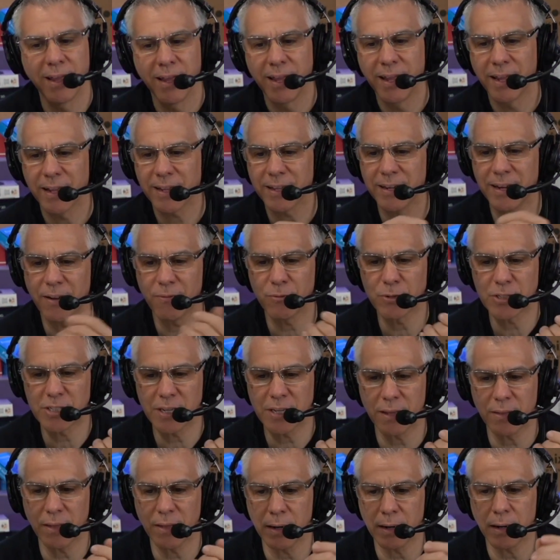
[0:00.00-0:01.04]
can never
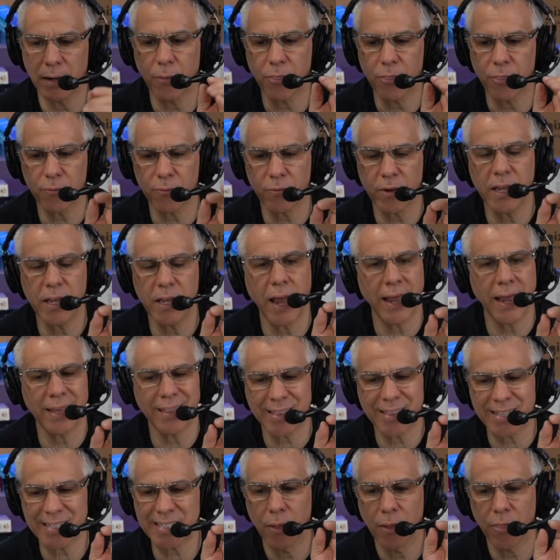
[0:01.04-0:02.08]
say that, a
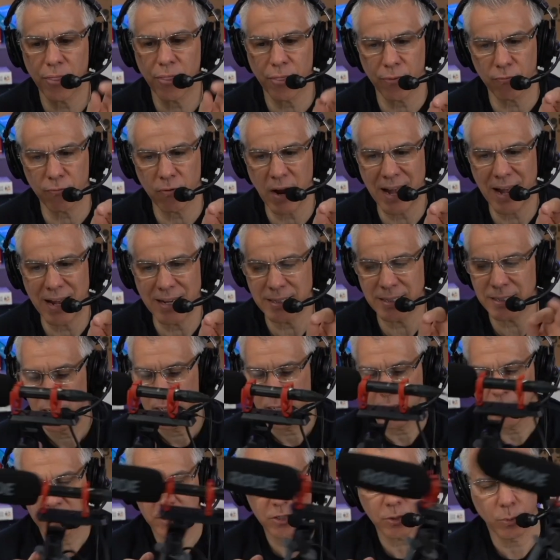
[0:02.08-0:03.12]
3/8 thread,
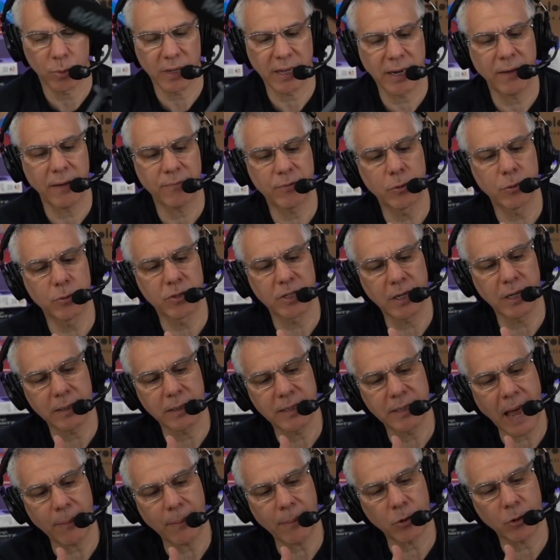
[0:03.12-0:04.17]
and so we're going to have to use an
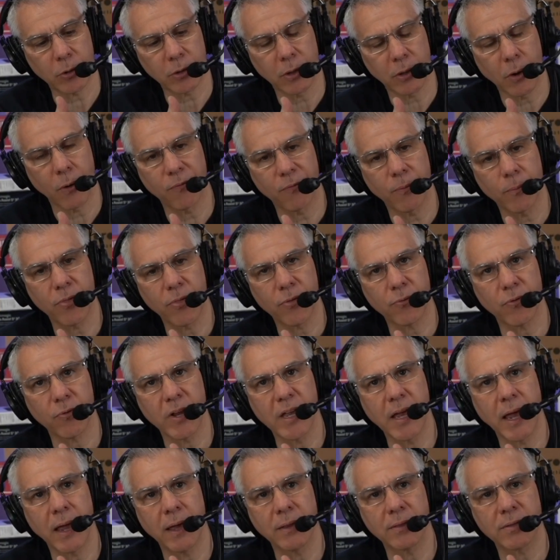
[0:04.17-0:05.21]
adapter to go from
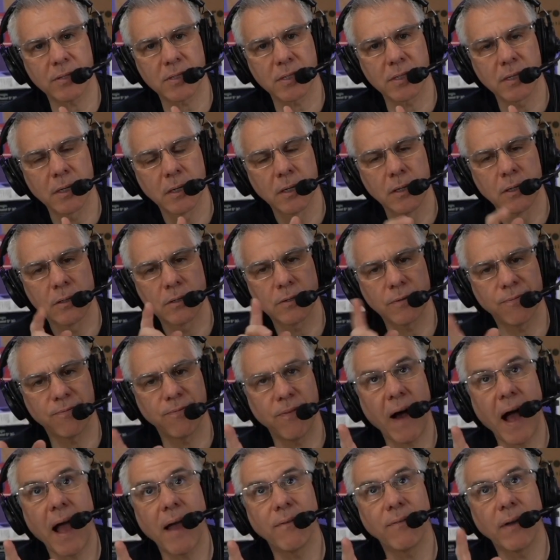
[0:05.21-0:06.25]
3/8 to
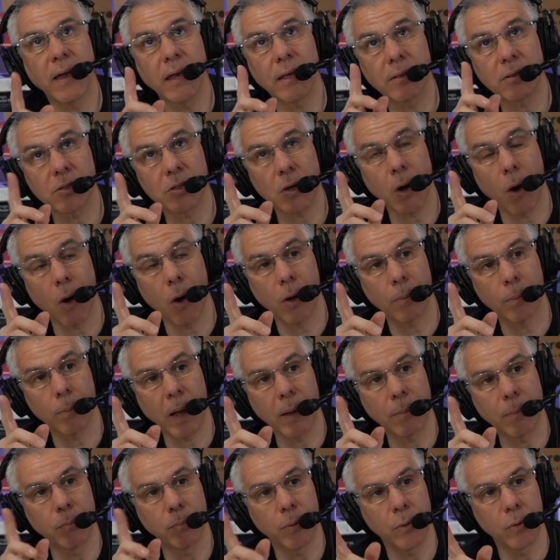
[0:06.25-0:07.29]
5/8 on my
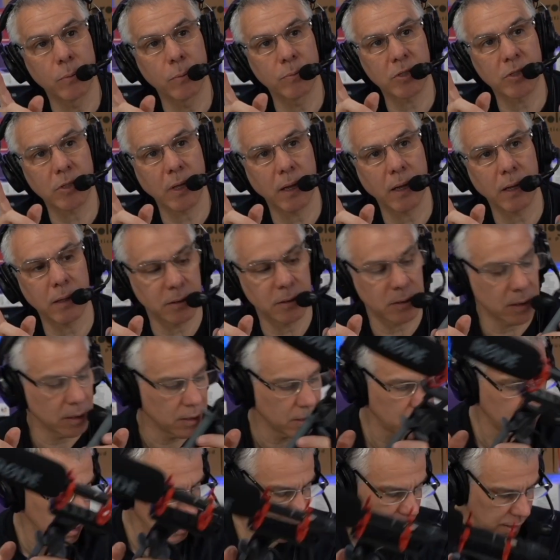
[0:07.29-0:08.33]
boom stand.
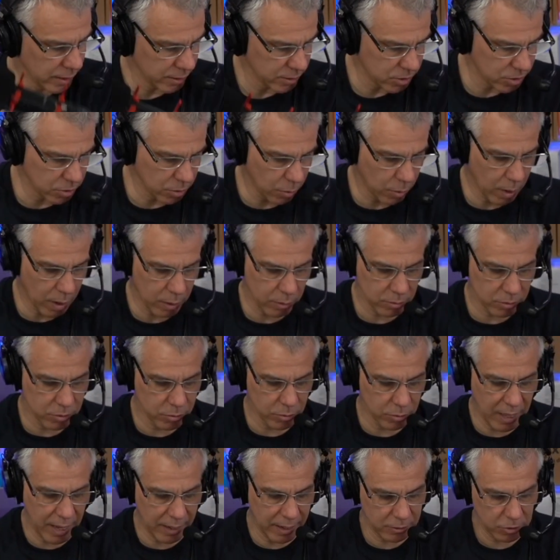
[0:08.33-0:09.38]
And so I'll do
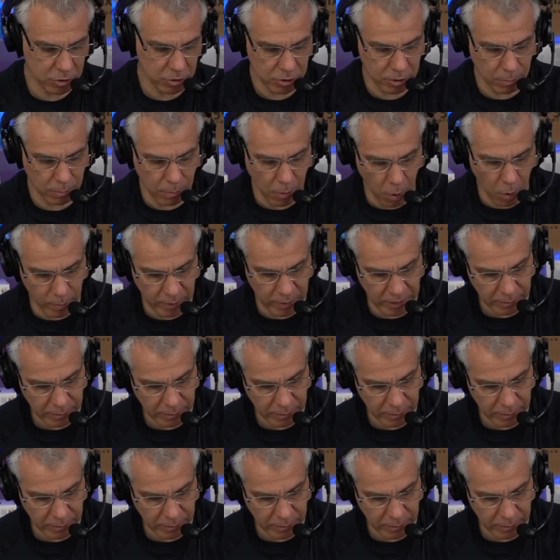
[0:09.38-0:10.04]
that in just a moment,